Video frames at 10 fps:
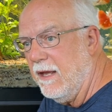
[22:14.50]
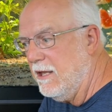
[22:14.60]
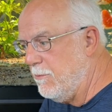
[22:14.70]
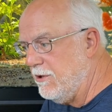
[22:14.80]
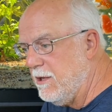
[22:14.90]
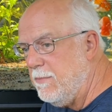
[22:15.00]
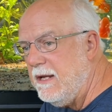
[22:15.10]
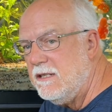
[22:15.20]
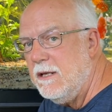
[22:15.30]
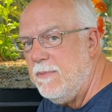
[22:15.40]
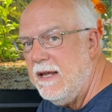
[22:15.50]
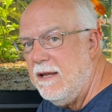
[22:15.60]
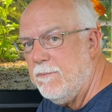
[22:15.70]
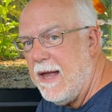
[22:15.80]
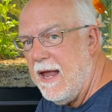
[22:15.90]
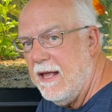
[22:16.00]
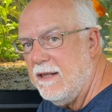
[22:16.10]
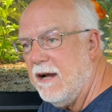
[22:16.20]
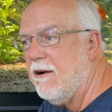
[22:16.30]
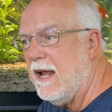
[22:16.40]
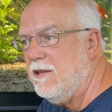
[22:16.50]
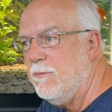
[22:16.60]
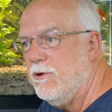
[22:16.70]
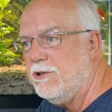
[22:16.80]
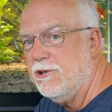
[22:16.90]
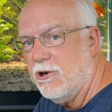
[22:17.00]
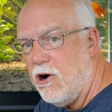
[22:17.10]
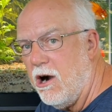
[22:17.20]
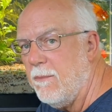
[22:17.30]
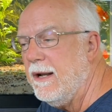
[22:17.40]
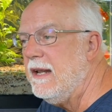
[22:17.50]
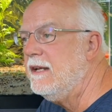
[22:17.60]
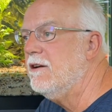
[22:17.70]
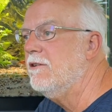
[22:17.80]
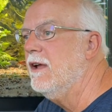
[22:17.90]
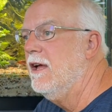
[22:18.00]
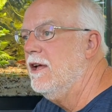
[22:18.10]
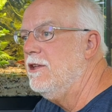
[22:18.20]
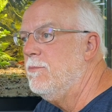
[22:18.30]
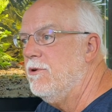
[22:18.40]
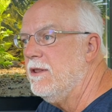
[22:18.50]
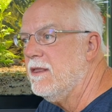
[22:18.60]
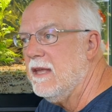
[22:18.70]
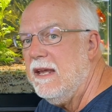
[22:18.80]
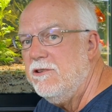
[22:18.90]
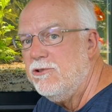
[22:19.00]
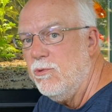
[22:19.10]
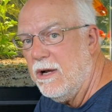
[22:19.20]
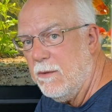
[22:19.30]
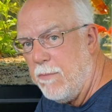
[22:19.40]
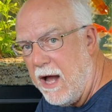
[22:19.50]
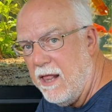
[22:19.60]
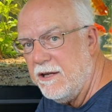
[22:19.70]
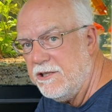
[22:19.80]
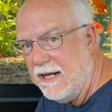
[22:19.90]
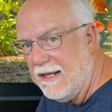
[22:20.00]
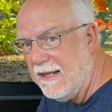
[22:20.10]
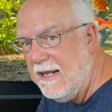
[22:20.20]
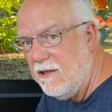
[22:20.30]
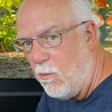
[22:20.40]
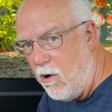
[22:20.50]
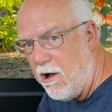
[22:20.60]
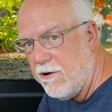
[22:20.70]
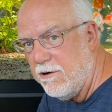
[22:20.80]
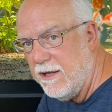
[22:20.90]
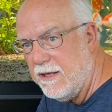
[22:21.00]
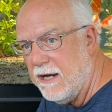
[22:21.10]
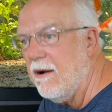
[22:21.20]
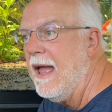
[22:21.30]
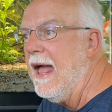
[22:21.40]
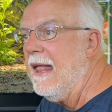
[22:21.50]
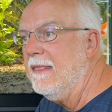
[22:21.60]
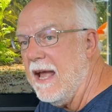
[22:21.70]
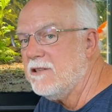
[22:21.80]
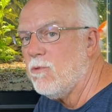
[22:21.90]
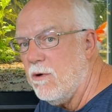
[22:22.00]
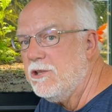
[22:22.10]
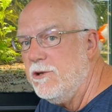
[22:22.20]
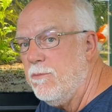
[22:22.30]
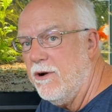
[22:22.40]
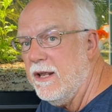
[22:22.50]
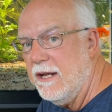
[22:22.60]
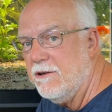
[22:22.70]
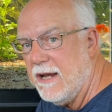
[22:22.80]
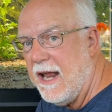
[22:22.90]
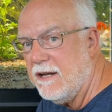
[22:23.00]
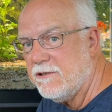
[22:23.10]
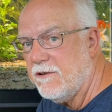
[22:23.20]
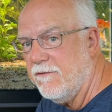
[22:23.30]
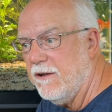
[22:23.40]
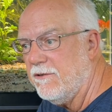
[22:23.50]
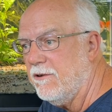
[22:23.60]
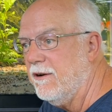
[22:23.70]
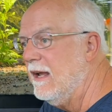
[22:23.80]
You put the BCB in there and you put your carbon in there. You put things to polish and clean the water in there. That's what you put in your canister filter.